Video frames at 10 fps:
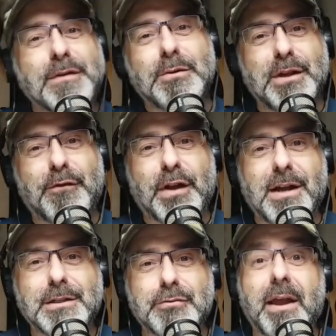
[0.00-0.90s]
to a different
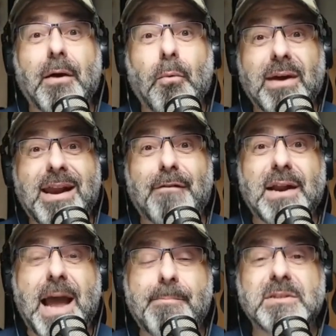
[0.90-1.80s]
country, whatever it
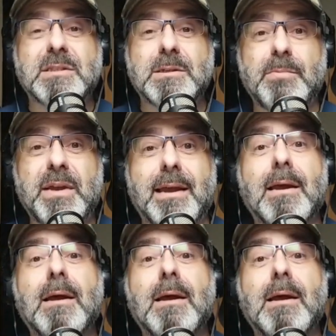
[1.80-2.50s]
happens to be.